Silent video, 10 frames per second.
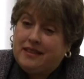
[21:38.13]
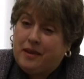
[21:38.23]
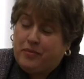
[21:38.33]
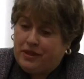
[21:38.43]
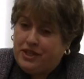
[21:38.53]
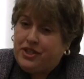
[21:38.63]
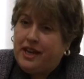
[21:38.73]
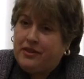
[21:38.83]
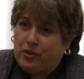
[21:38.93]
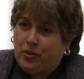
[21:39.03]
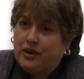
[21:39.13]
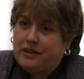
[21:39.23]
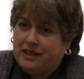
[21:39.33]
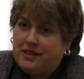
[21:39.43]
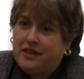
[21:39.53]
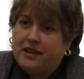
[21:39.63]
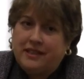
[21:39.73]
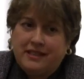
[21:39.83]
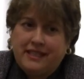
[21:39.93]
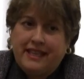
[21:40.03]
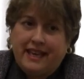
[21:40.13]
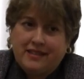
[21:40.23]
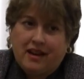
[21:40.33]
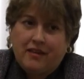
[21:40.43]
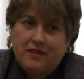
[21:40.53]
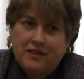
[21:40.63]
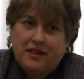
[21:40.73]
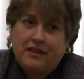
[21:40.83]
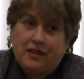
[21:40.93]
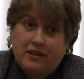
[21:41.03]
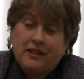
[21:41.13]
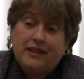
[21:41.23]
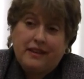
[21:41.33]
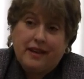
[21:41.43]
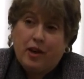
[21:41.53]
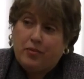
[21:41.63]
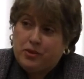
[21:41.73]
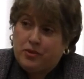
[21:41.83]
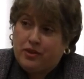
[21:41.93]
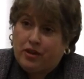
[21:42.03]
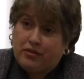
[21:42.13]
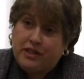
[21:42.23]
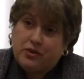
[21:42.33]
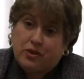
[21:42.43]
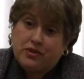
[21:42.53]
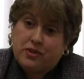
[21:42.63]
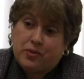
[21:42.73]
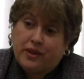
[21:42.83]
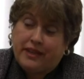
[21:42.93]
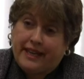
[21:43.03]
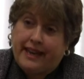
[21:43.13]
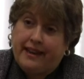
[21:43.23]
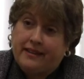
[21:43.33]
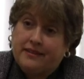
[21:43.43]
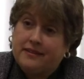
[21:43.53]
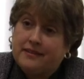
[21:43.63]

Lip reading: appreciate the work that's done in the DA's office and they'll help us with our resources where they can.